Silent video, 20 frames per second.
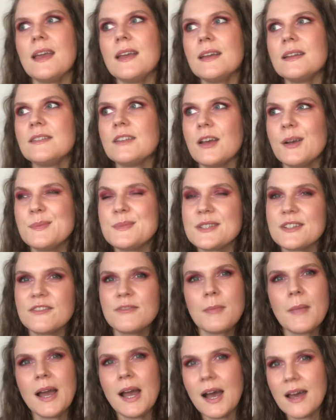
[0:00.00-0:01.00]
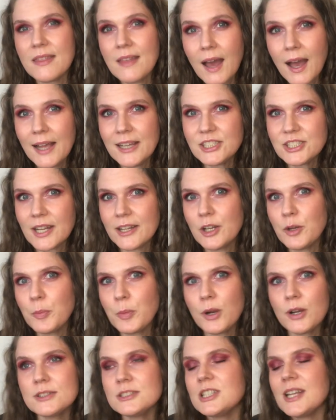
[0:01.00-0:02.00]
in terms of my other eyeshadow
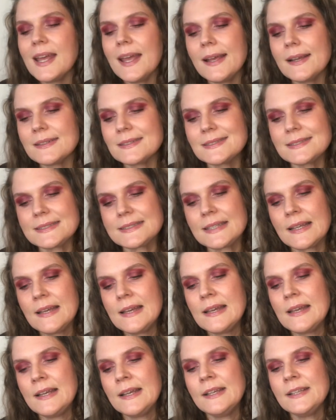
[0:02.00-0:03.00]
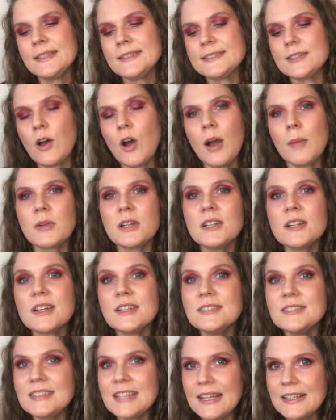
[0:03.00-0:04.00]
projects. So I'm going to
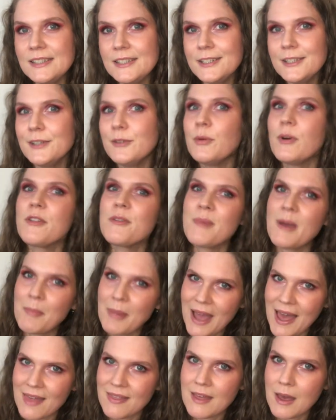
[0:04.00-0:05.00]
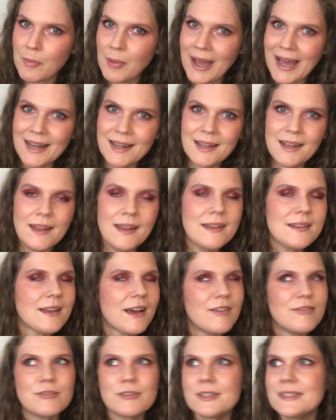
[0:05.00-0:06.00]
continue with my Pan That palette.
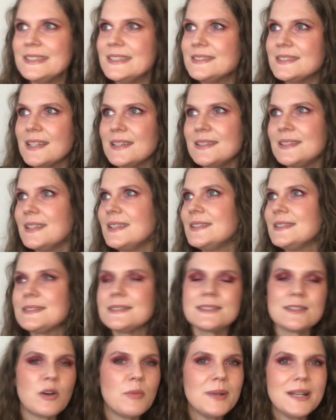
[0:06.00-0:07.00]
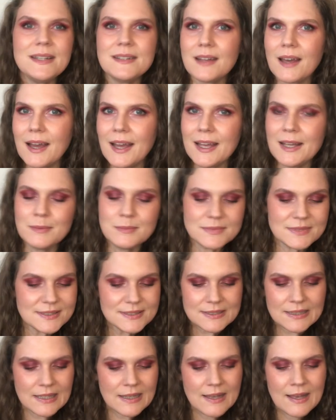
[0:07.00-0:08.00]
I've already said this so many times.
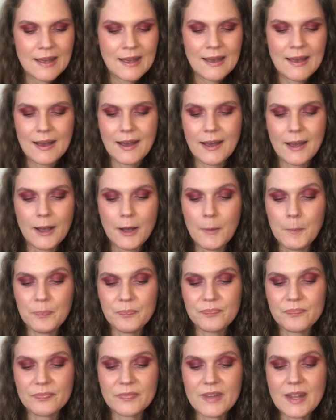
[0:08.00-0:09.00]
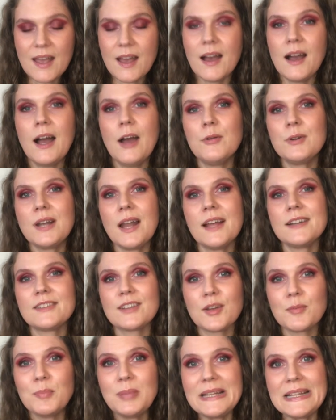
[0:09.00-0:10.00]
Yeah, I would like to
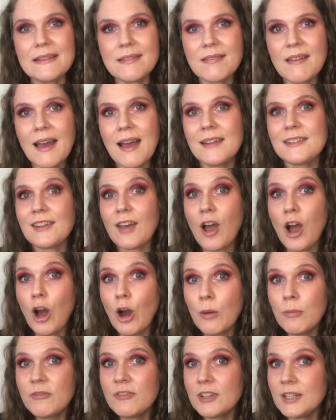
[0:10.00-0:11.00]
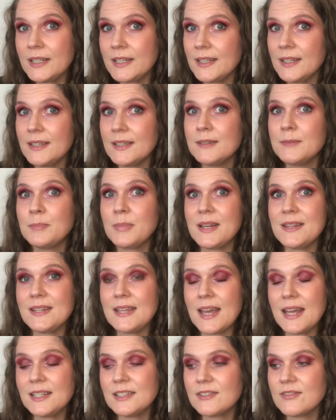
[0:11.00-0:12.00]
complete that hopefully by the
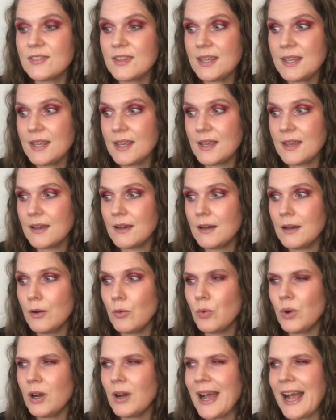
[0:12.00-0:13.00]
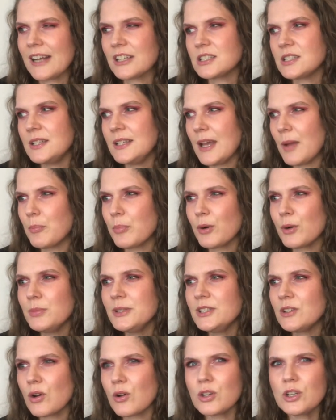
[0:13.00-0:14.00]
end of the year. Well, actually, I'm probably
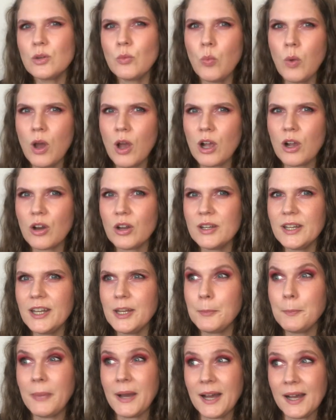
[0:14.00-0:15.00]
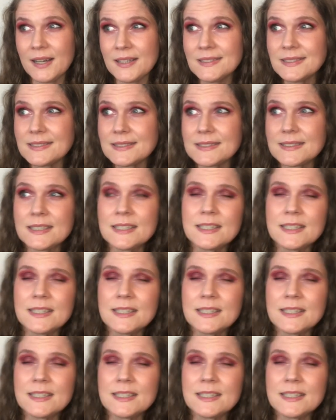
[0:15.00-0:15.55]
not going to work on it past